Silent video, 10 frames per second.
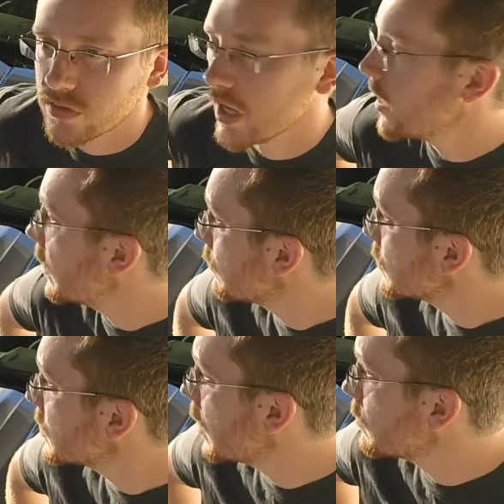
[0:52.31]
that
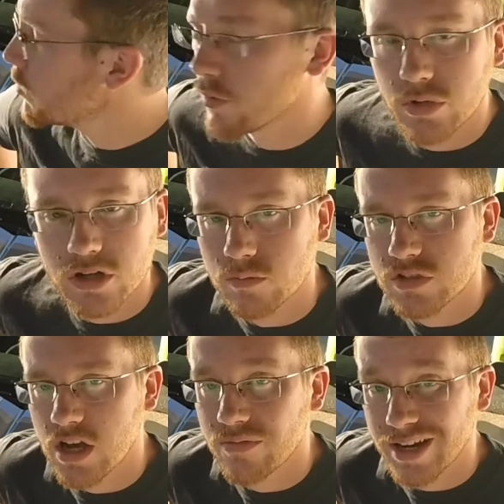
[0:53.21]
every time the bumper
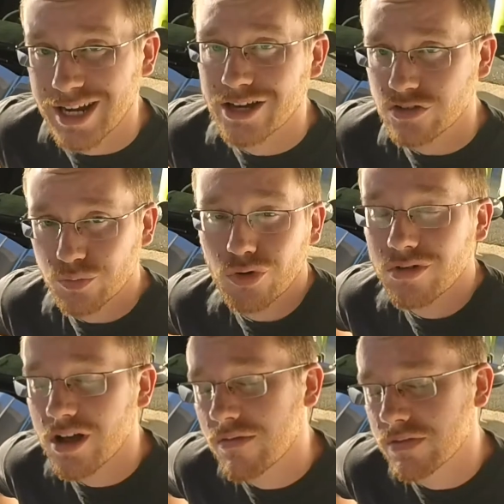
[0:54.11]
comes off I can actually
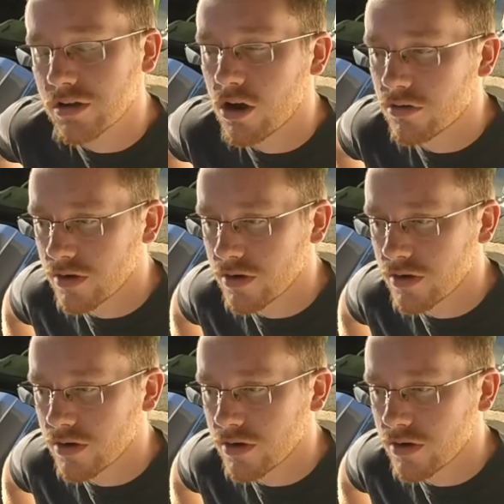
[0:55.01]
pull it off the car